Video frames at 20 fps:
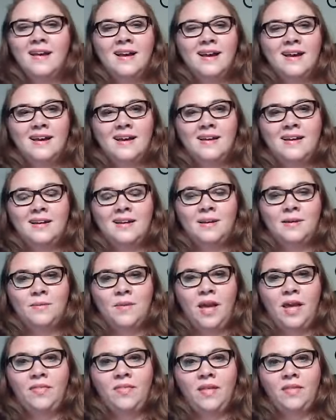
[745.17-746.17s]

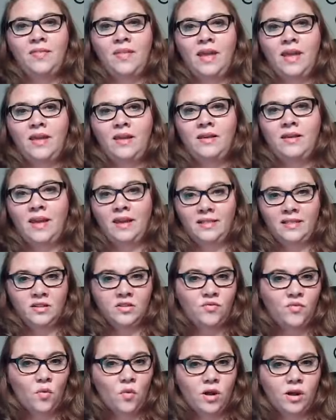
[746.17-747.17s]
And then they get this
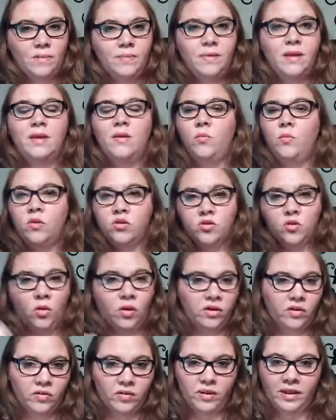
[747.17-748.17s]
form, which
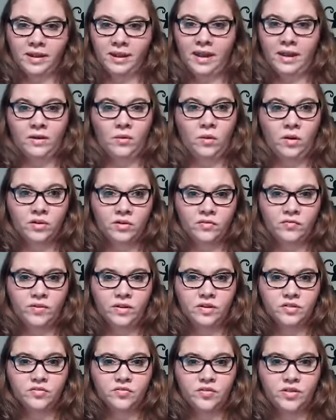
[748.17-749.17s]

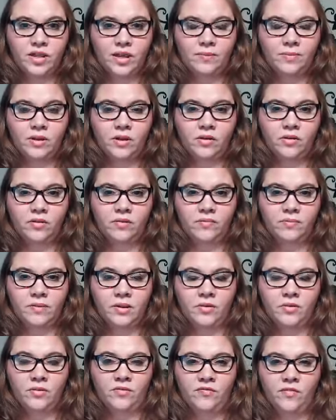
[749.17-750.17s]
autofills for them
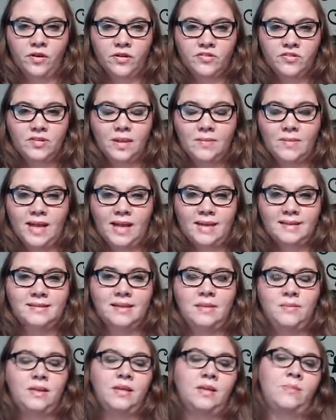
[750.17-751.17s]
their first name, last
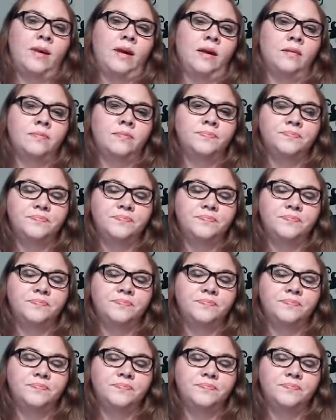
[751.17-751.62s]
name, email.